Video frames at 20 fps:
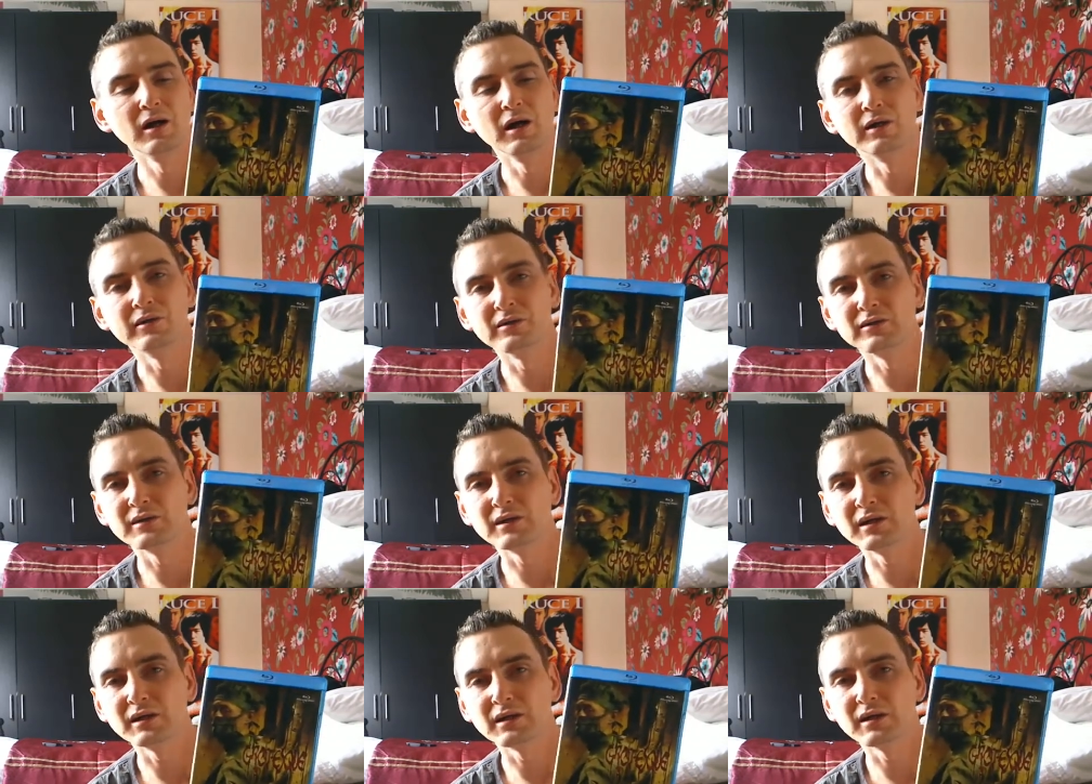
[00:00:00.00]

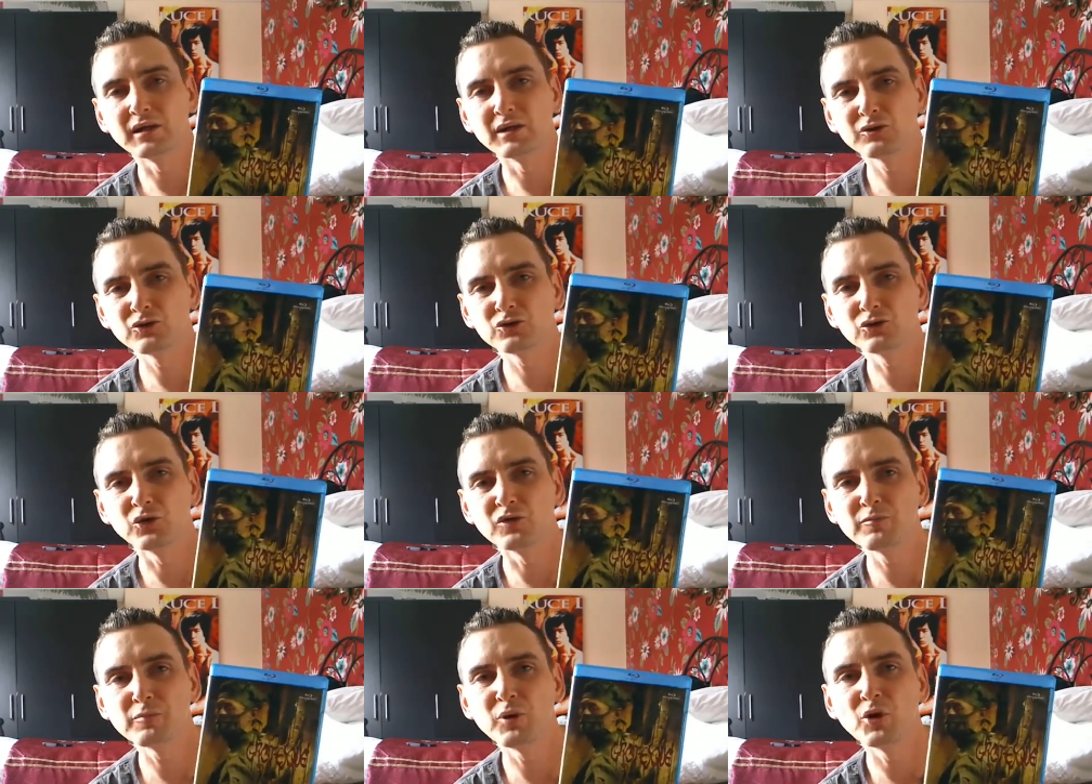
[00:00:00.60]
and he uh,
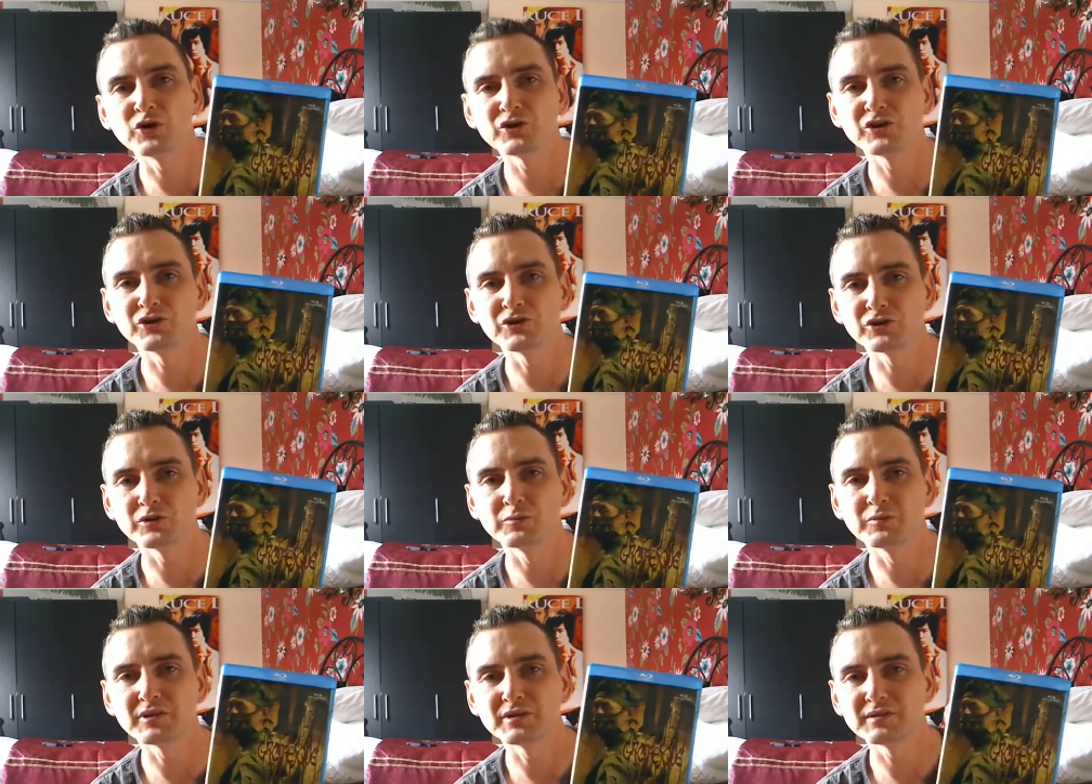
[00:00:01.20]
sort of pushes
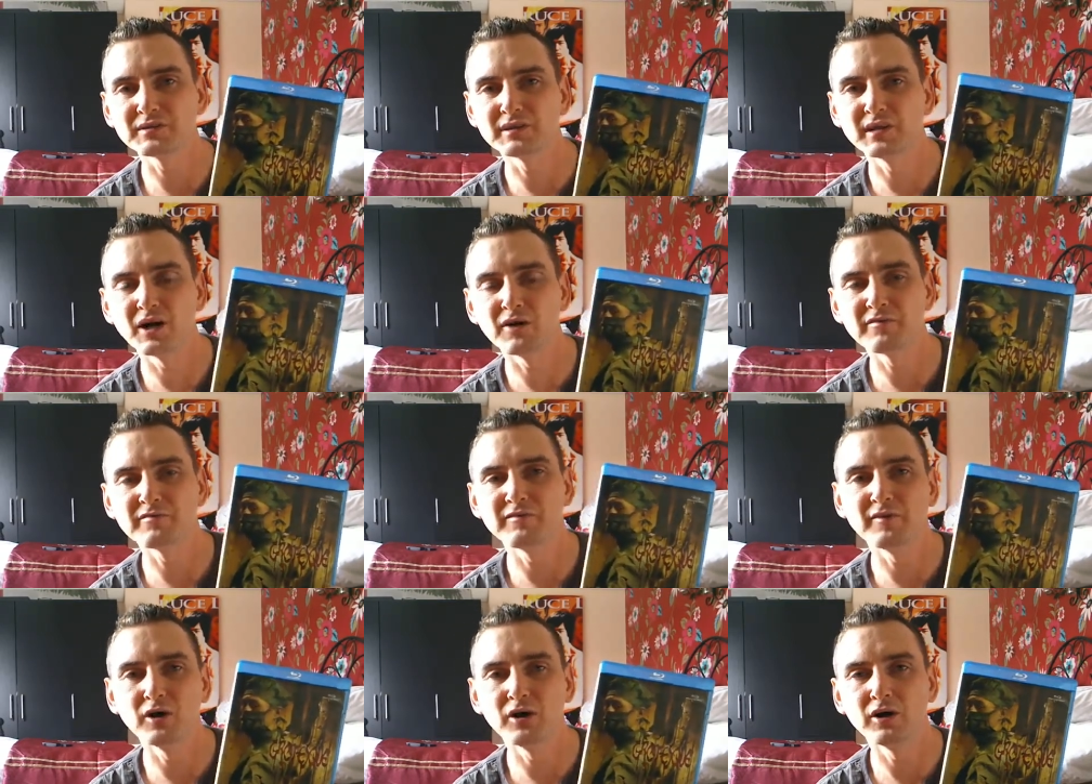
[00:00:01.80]
them to see how
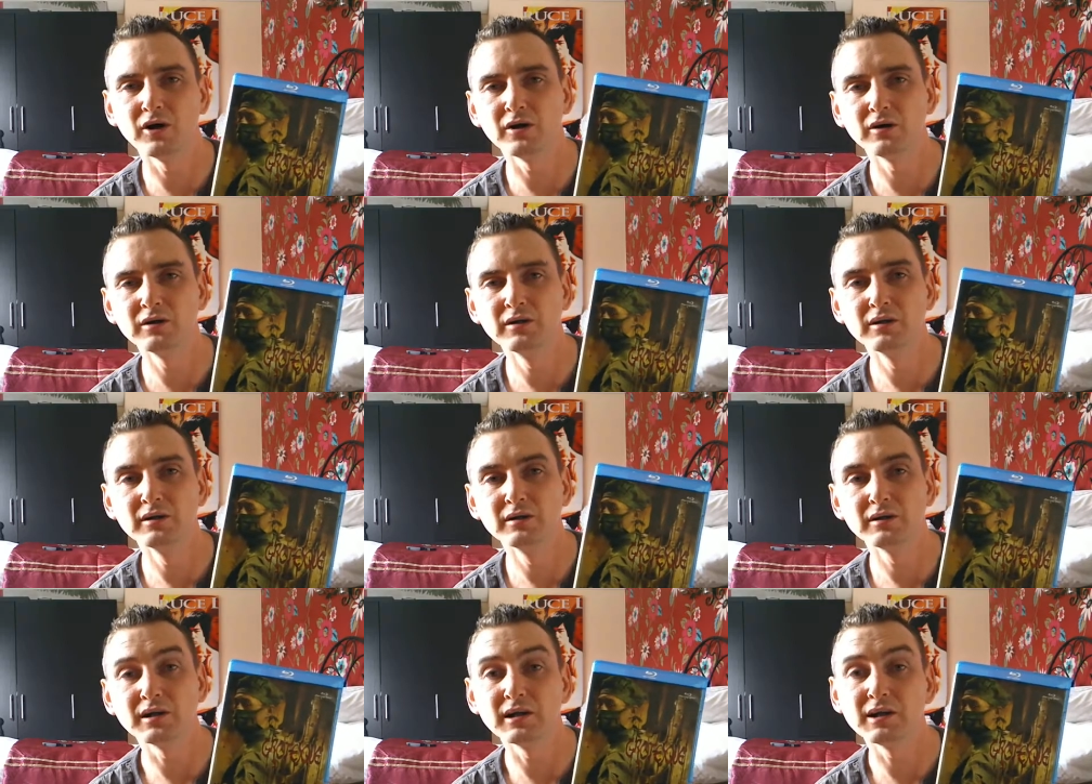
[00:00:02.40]
far
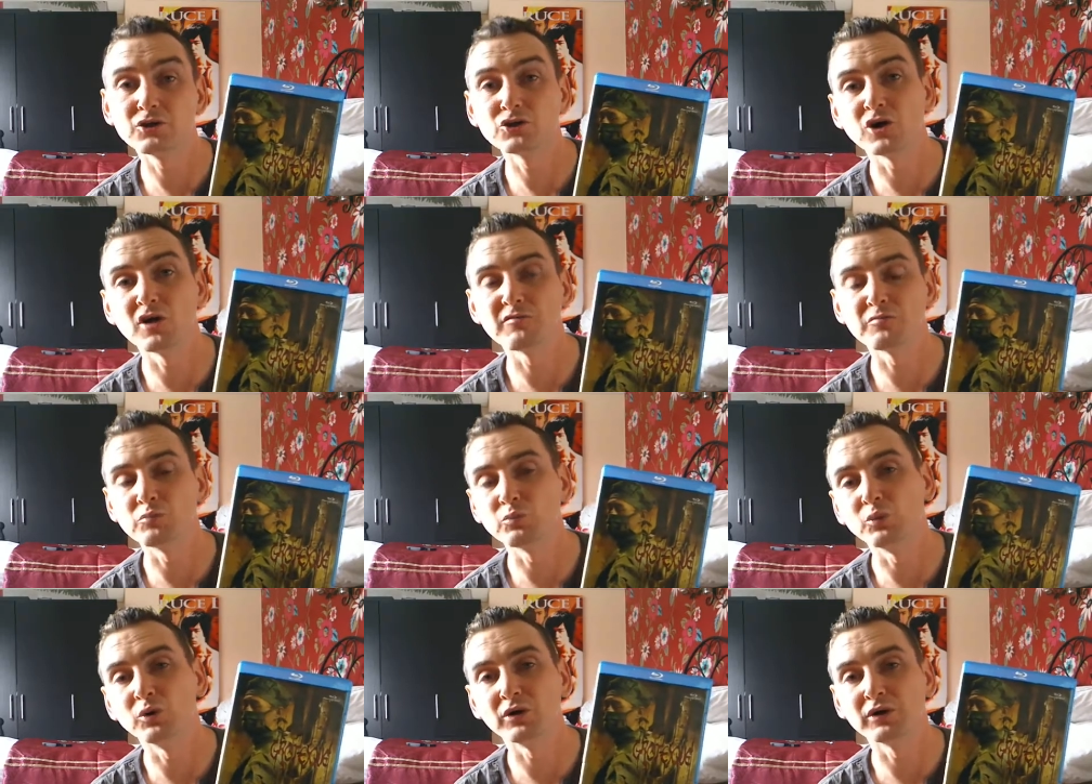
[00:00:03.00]
each of
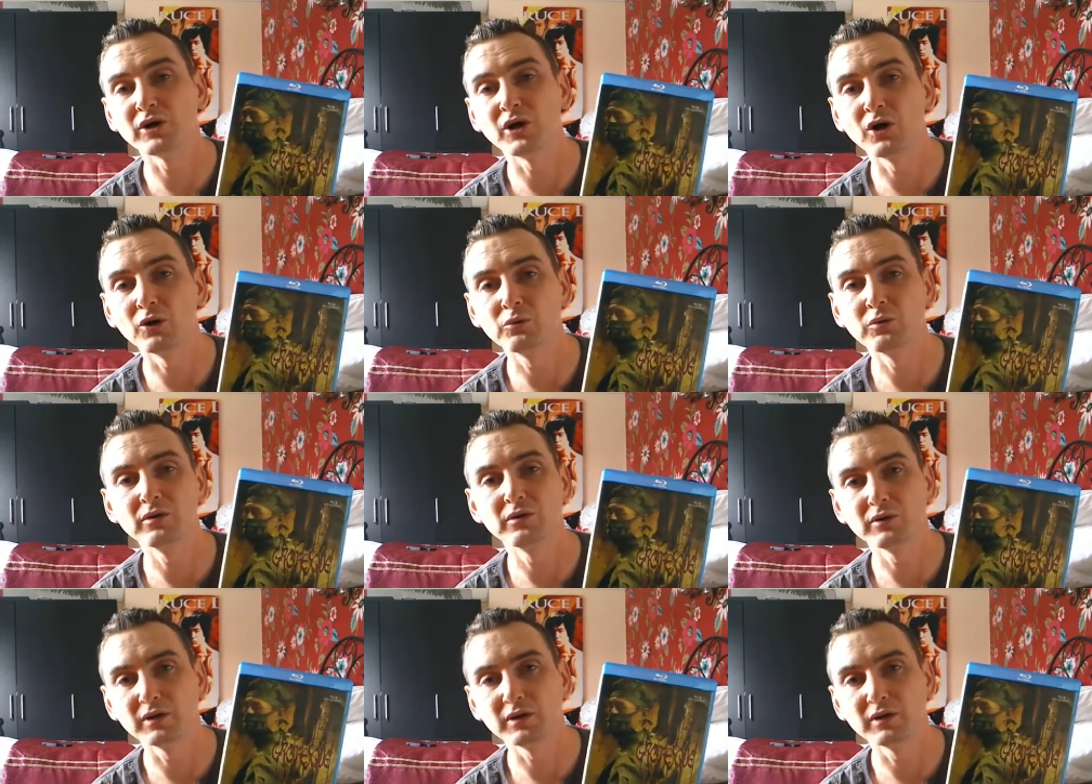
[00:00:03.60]
them will go.